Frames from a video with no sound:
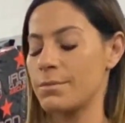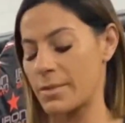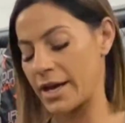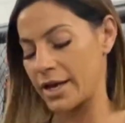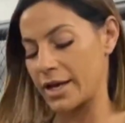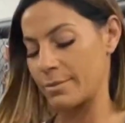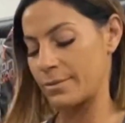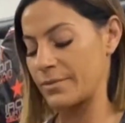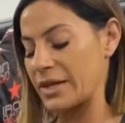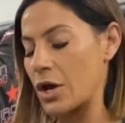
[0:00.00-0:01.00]

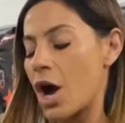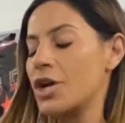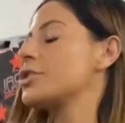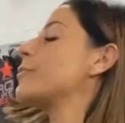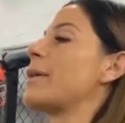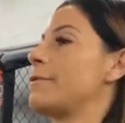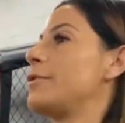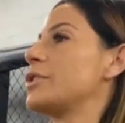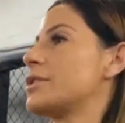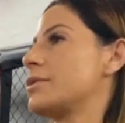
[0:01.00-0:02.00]
um, arch of my
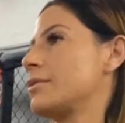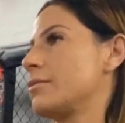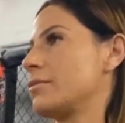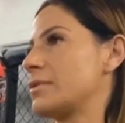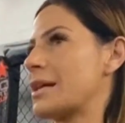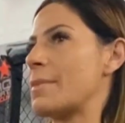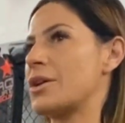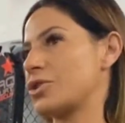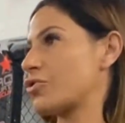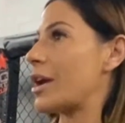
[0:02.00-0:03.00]
foot somehow
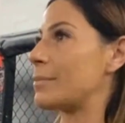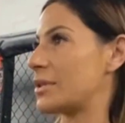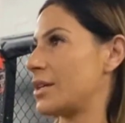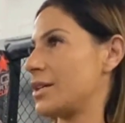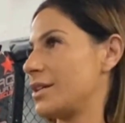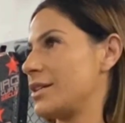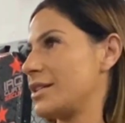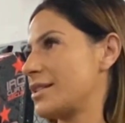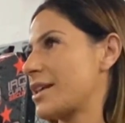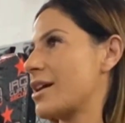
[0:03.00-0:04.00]
scraped the
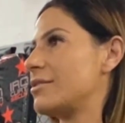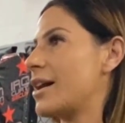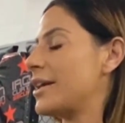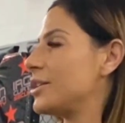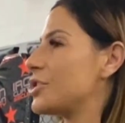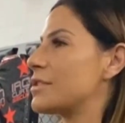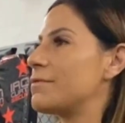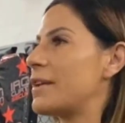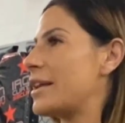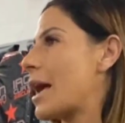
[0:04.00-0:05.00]
the scale, and it just
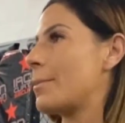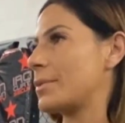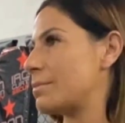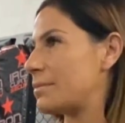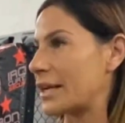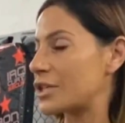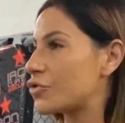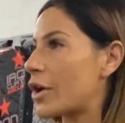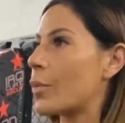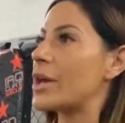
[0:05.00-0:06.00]
flared up like
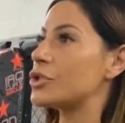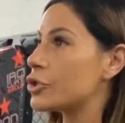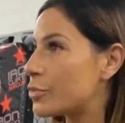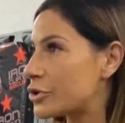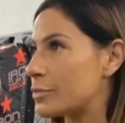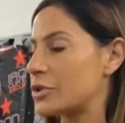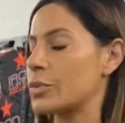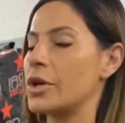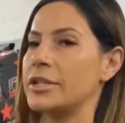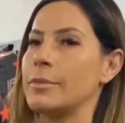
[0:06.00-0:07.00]
straight away, super super
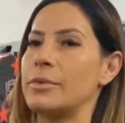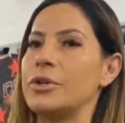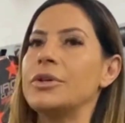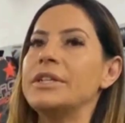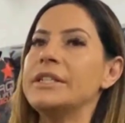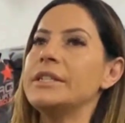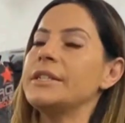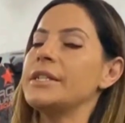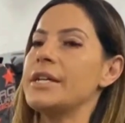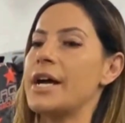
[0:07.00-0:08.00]
swollen and blue.
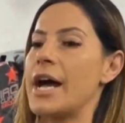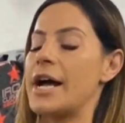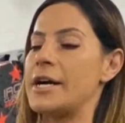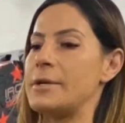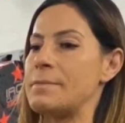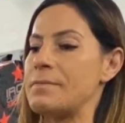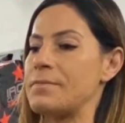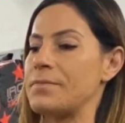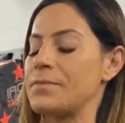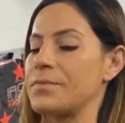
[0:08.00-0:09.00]

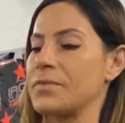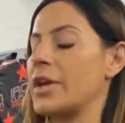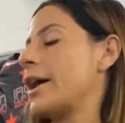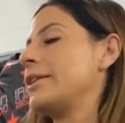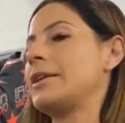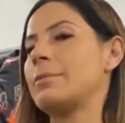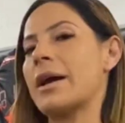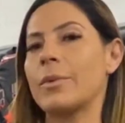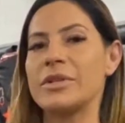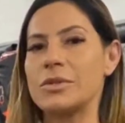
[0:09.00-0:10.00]
Um, yeah, and then
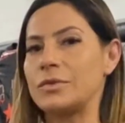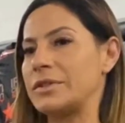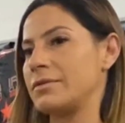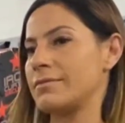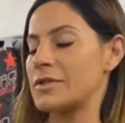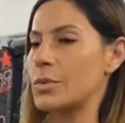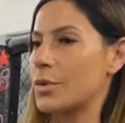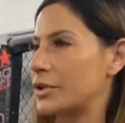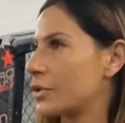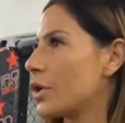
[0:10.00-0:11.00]
Mike went off and swore
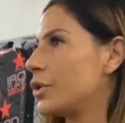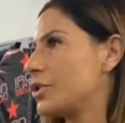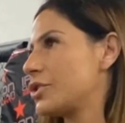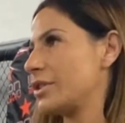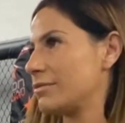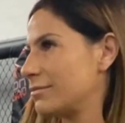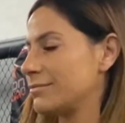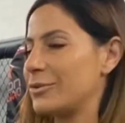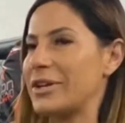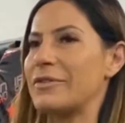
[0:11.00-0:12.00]
at the coach and
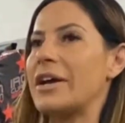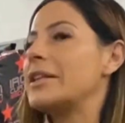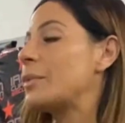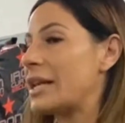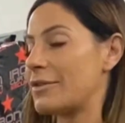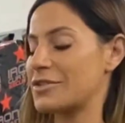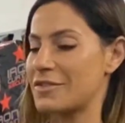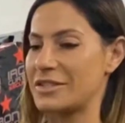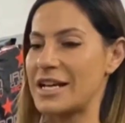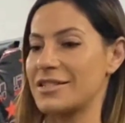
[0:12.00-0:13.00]
whatever, and then we left
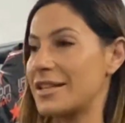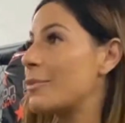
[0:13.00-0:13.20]
after that. So that